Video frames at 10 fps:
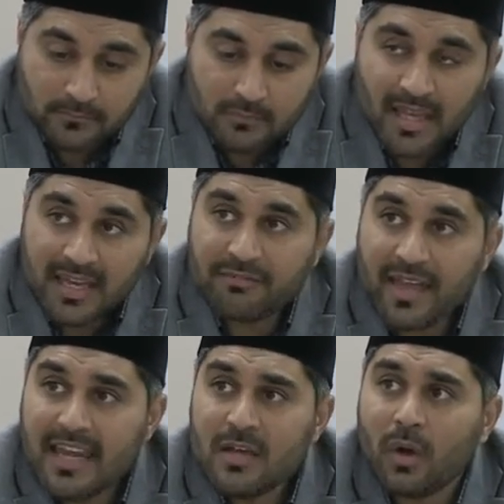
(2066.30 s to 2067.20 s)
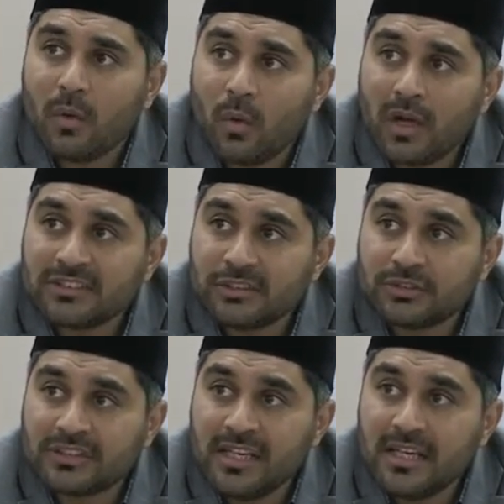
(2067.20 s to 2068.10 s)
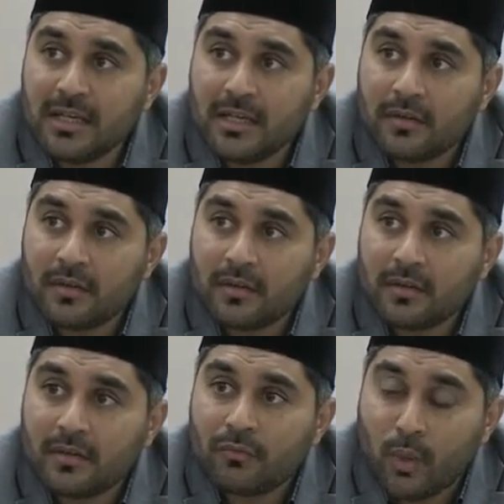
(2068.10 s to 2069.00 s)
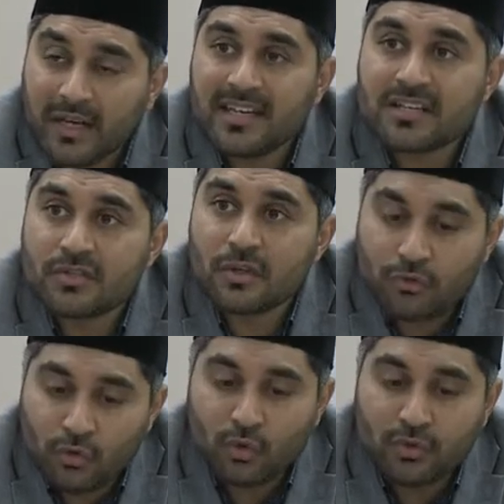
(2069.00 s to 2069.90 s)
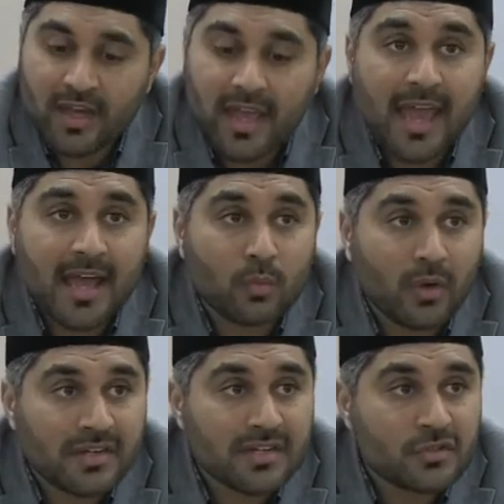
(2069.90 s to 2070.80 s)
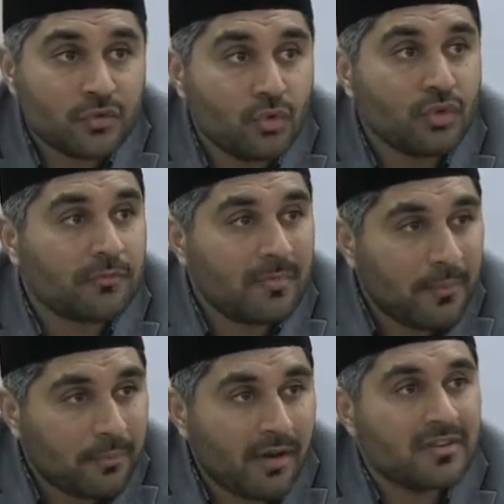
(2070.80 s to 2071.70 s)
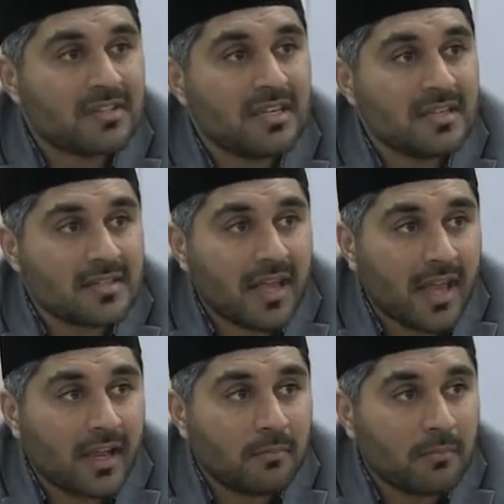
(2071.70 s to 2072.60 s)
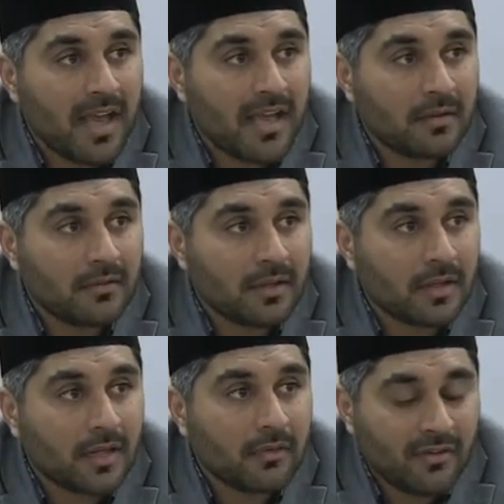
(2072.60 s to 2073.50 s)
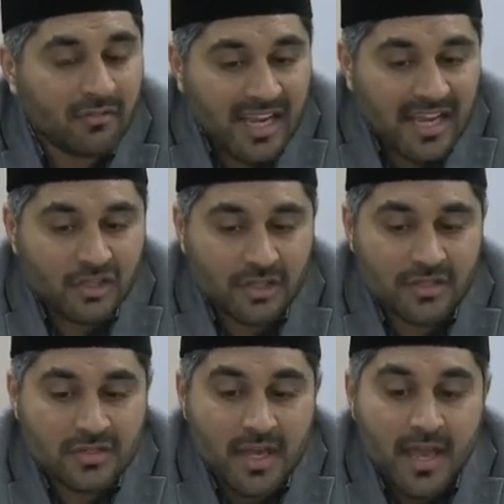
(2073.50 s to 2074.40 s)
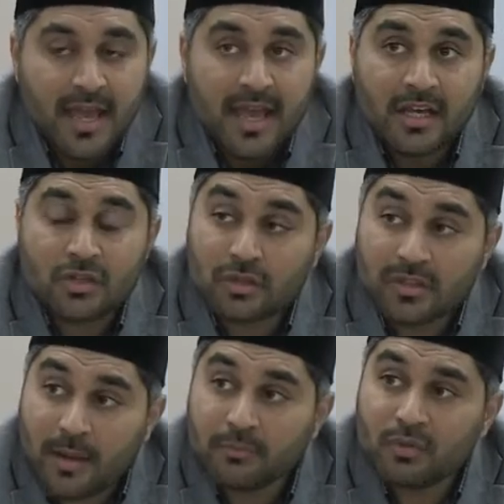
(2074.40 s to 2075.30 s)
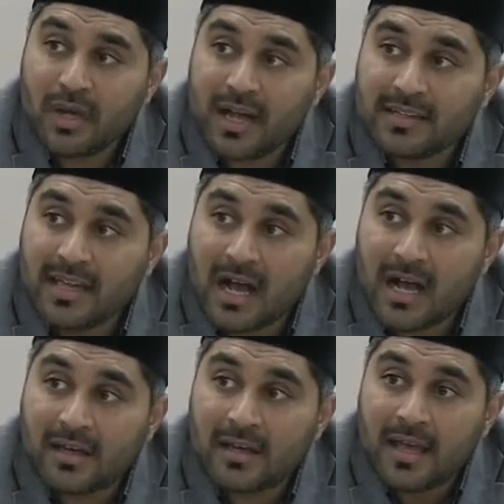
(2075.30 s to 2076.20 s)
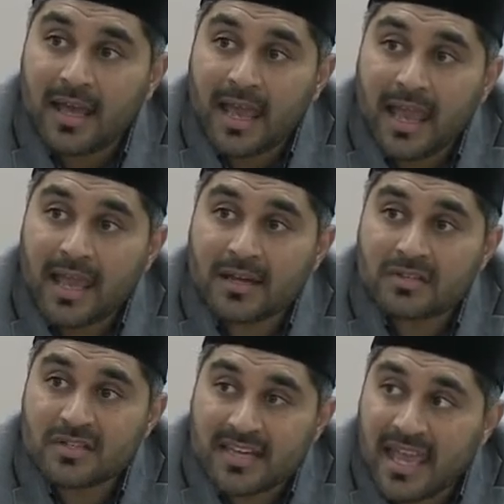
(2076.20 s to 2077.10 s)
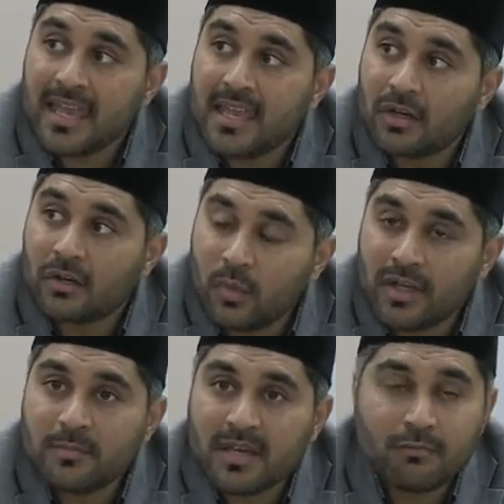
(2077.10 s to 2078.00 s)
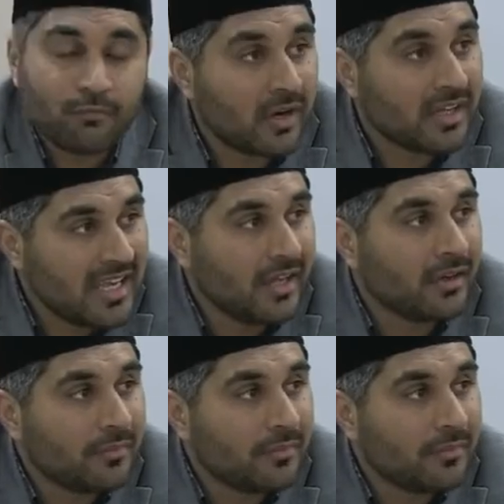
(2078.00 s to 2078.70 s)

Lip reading: if anyone wants to see, witness the truth, and witness the truth of my prophecies and my revelations, he should come to Qadian and stay here with me for a year.